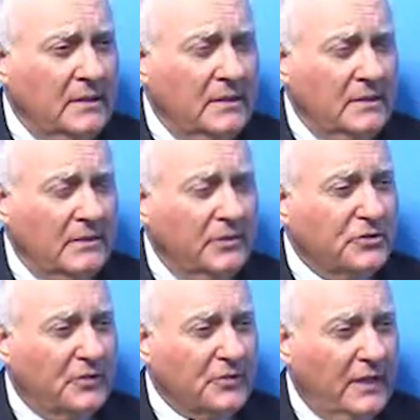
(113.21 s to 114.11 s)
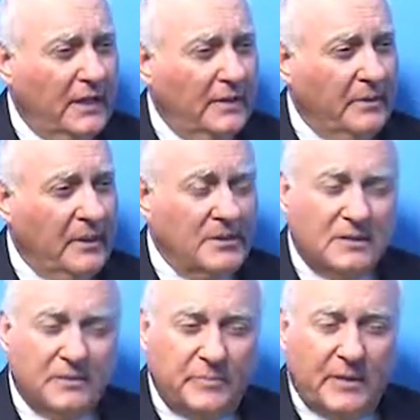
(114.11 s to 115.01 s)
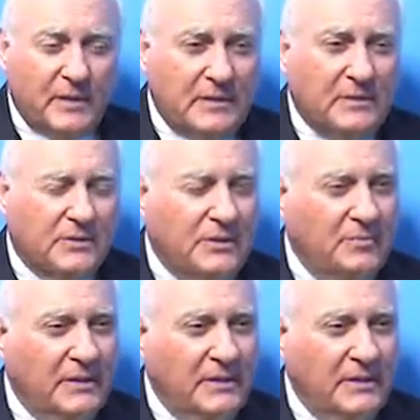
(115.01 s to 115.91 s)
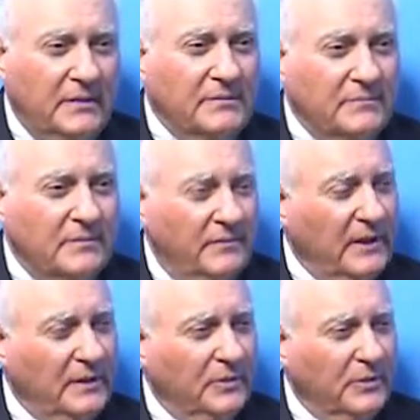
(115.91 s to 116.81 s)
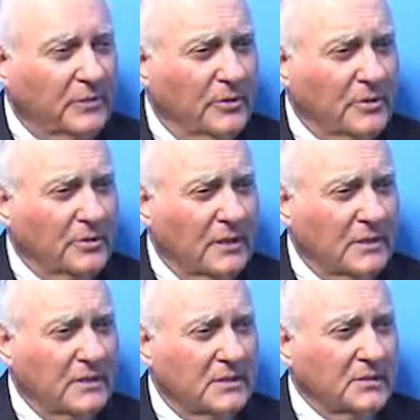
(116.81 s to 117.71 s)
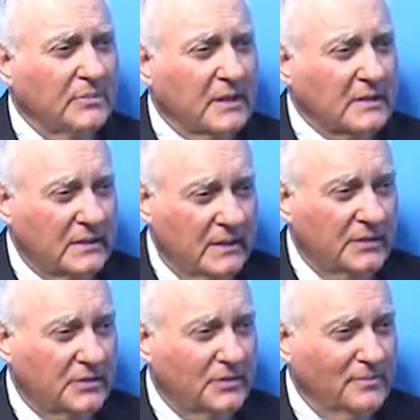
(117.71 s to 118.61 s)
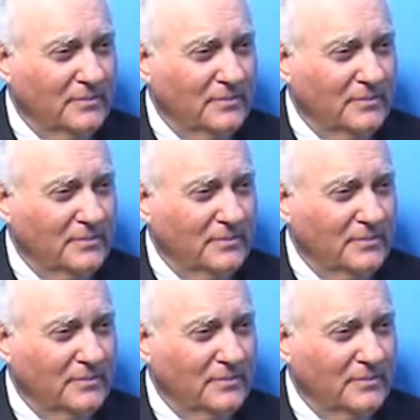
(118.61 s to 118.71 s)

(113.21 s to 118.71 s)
the research lab, and I suspect it's going to be available commercially because it just makes sense.